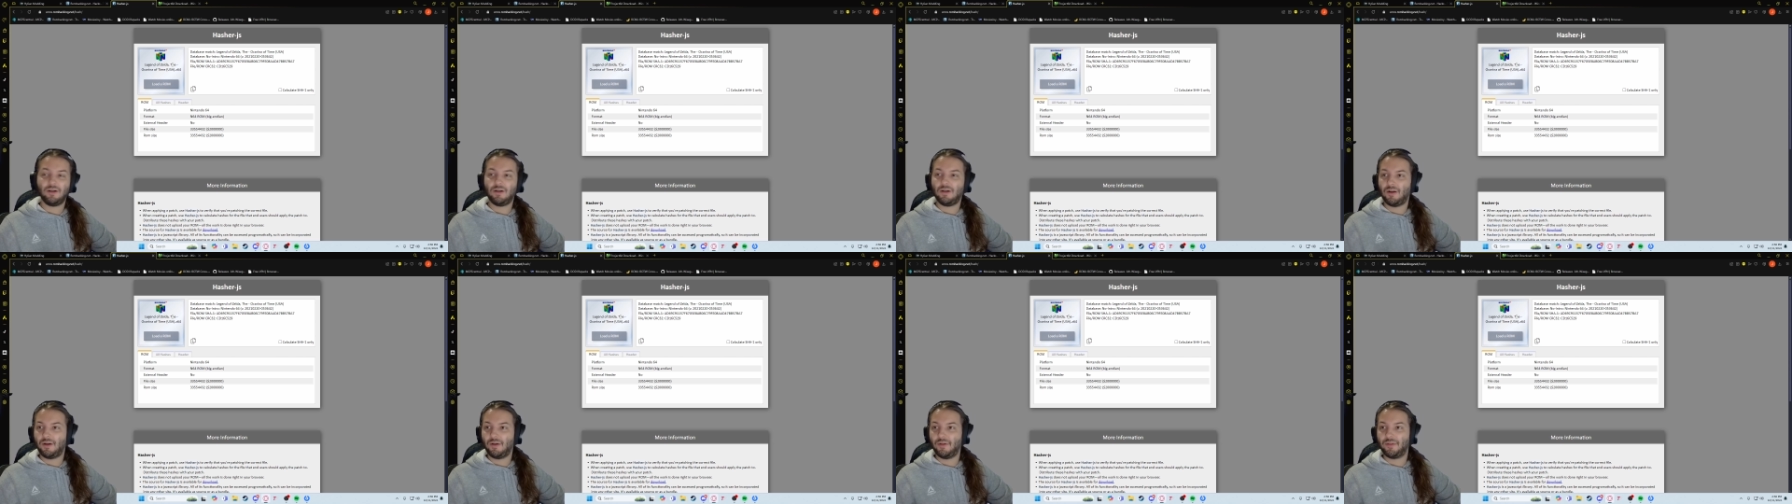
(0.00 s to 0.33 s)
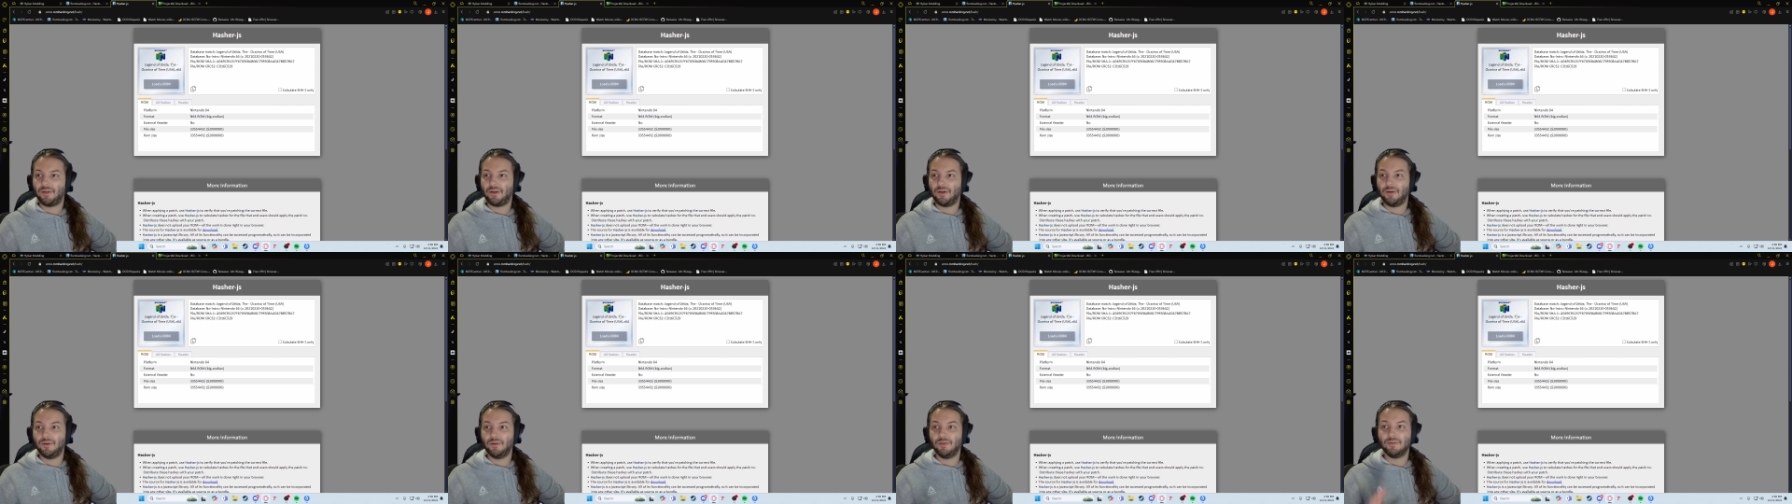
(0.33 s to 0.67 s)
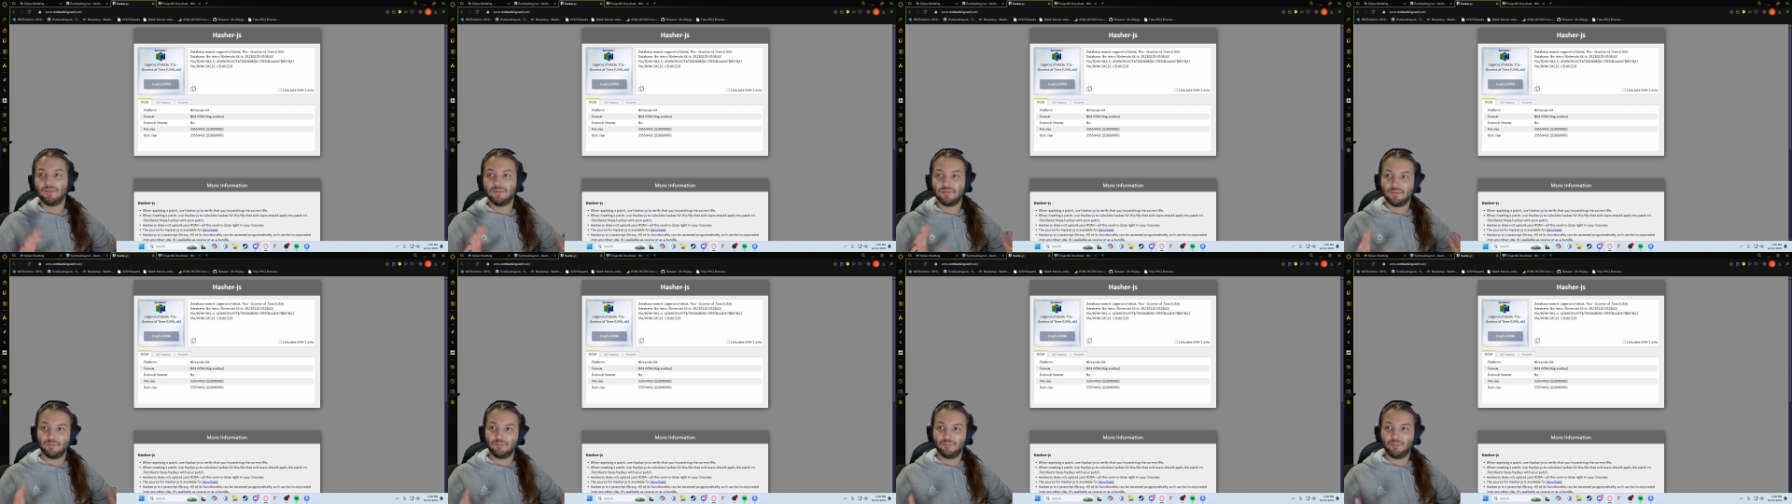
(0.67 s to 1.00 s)
although
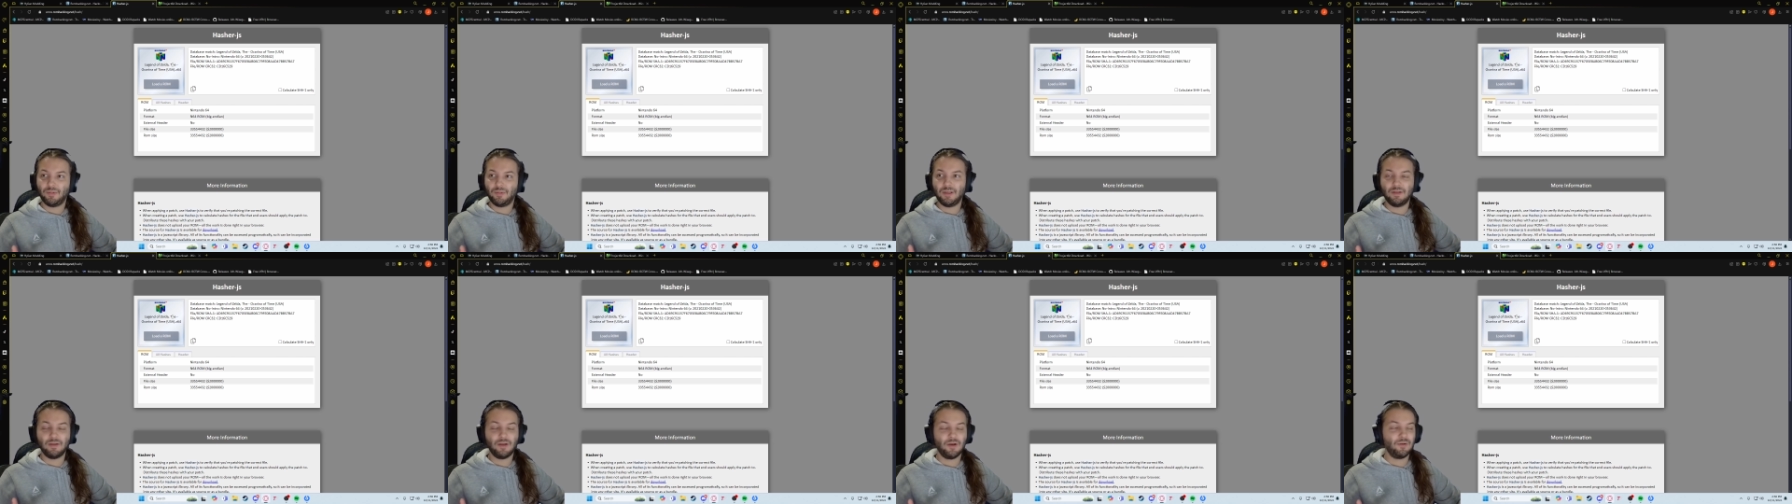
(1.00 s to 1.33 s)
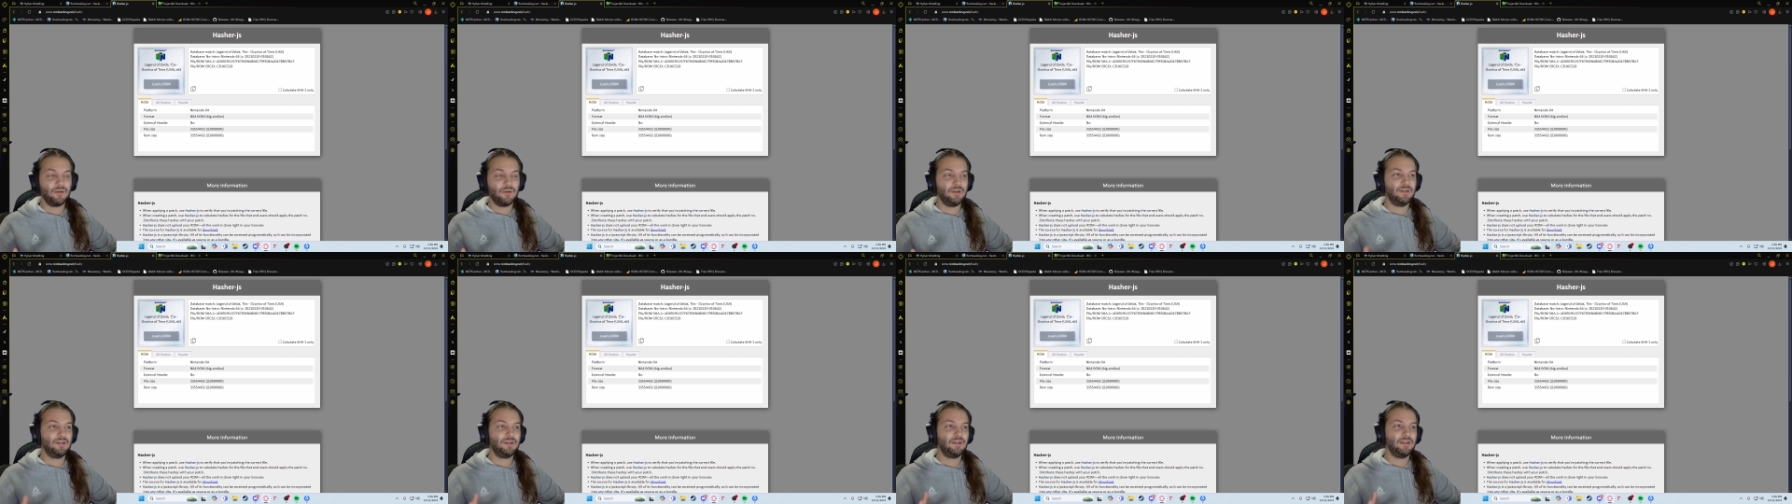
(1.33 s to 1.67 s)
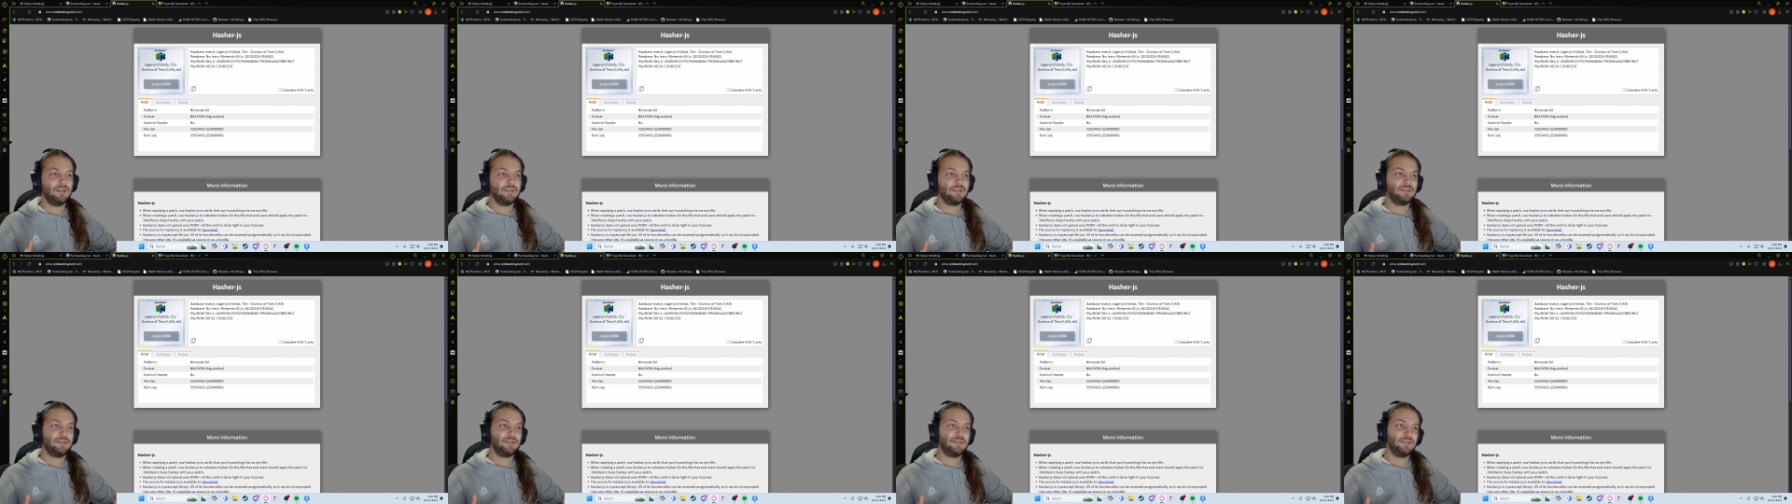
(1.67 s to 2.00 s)
be noted
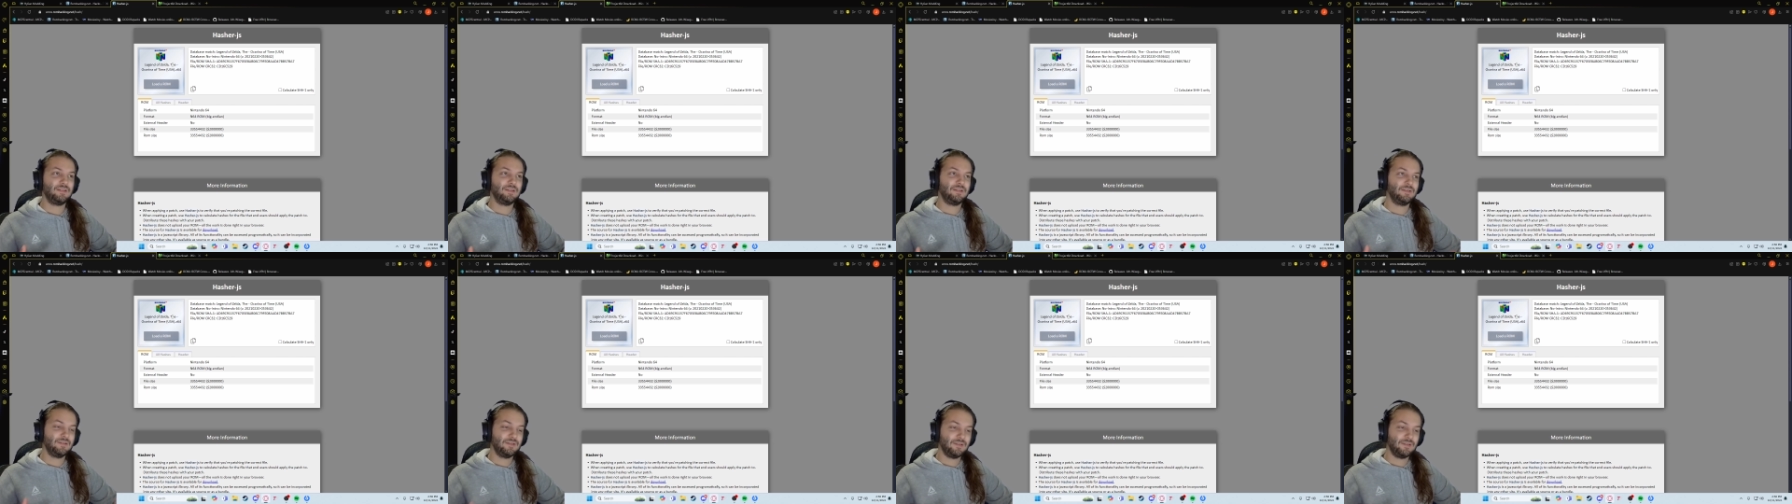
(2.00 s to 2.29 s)
this